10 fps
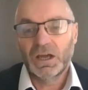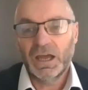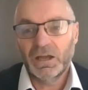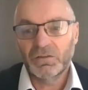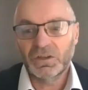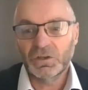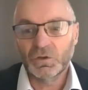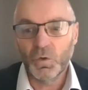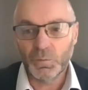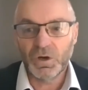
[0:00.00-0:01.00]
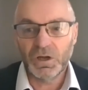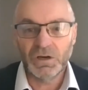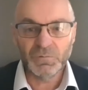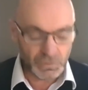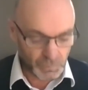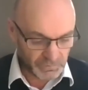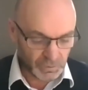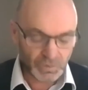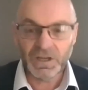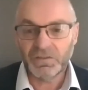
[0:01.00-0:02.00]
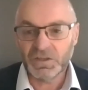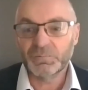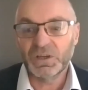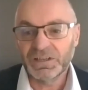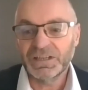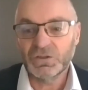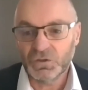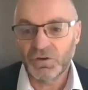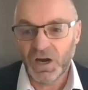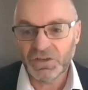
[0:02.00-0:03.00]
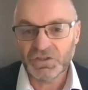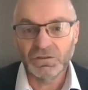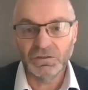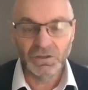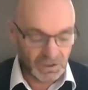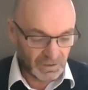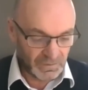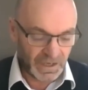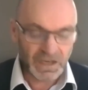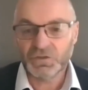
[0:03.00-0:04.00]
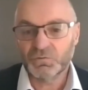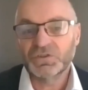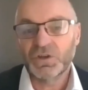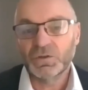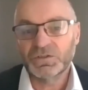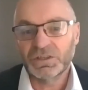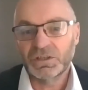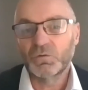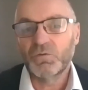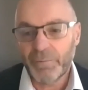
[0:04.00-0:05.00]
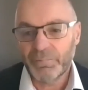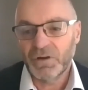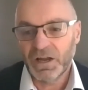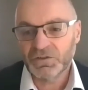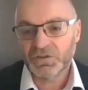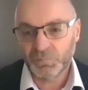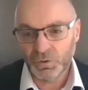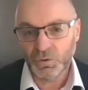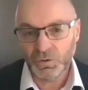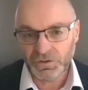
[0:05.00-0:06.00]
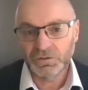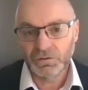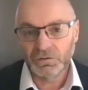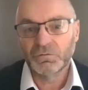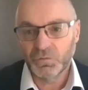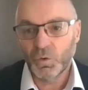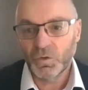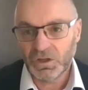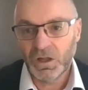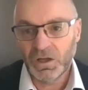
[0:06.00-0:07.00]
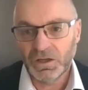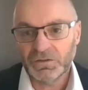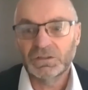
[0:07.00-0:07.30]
And I think in all the programs that we've looked at, there's been an integration that has resulted in wraparound support for the client.